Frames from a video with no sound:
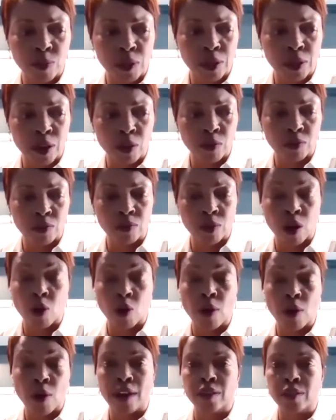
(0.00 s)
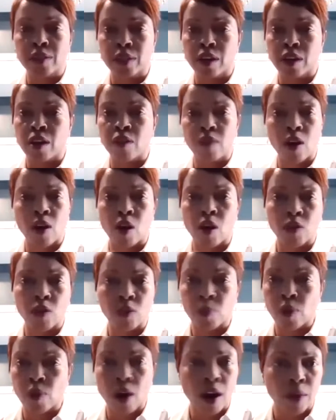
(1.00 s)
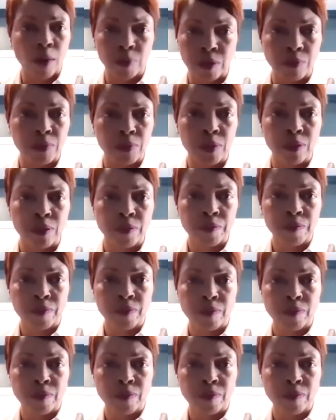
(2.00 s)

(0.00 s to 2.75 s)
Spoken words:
we don't know how to solve all the problems.